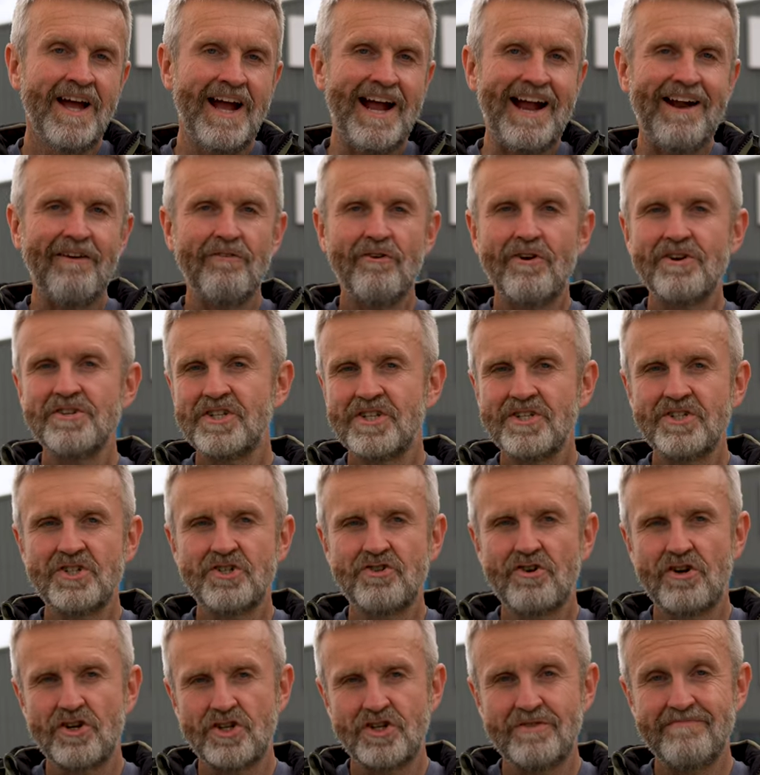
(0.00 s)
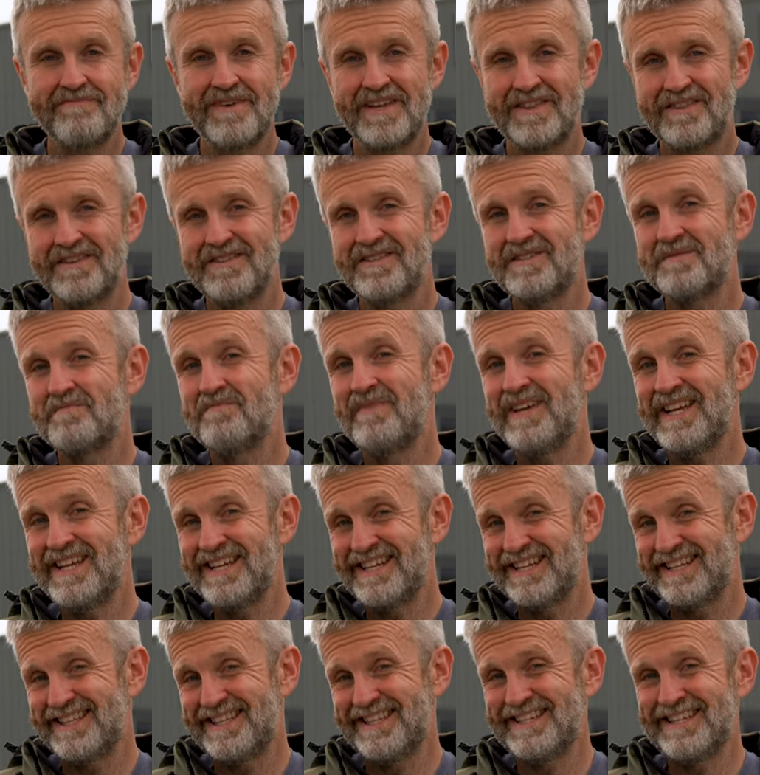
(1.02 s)
Arai's construction methods
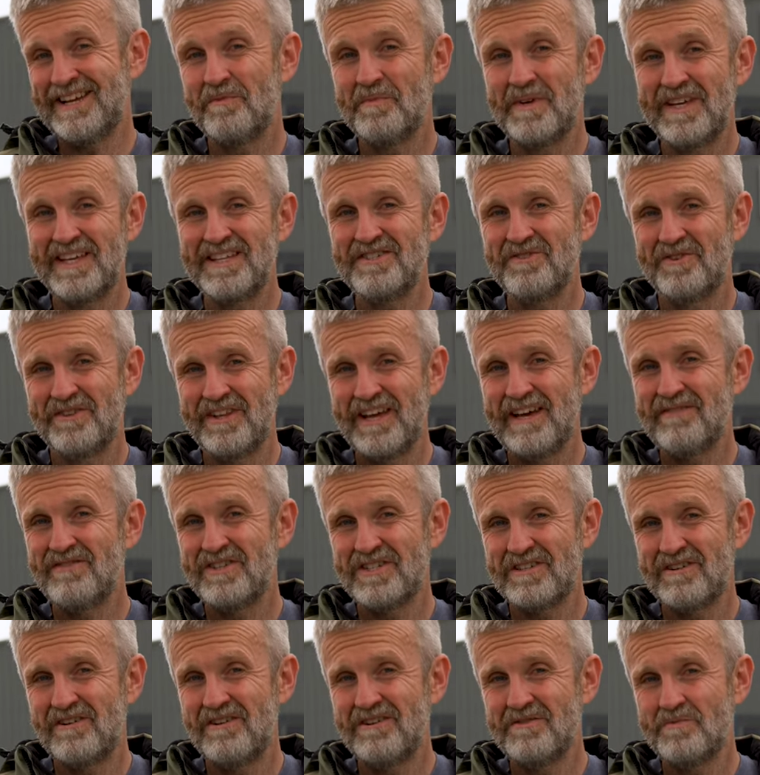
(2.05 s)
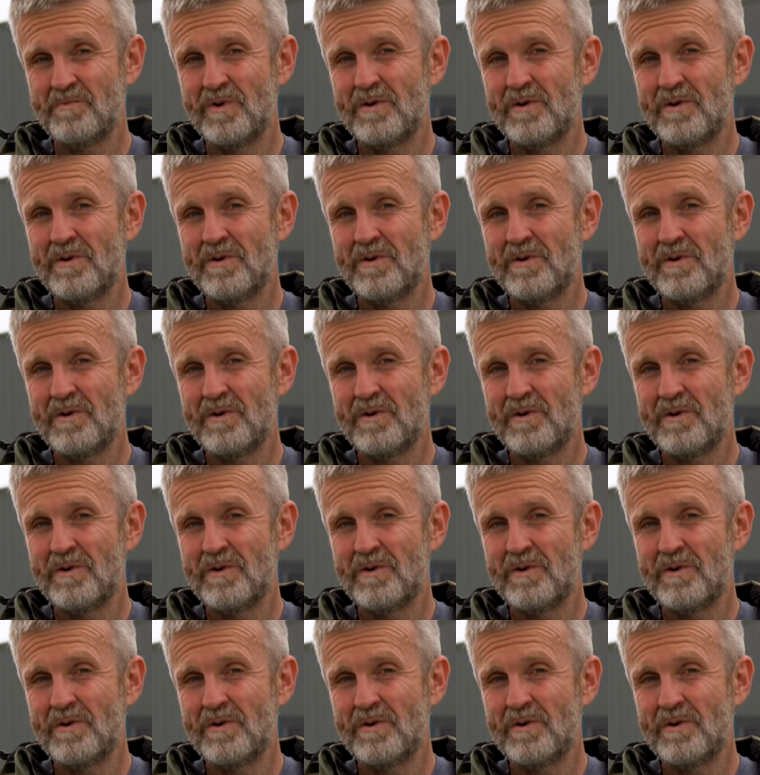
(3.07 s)
mean this helmet is on the heavy side.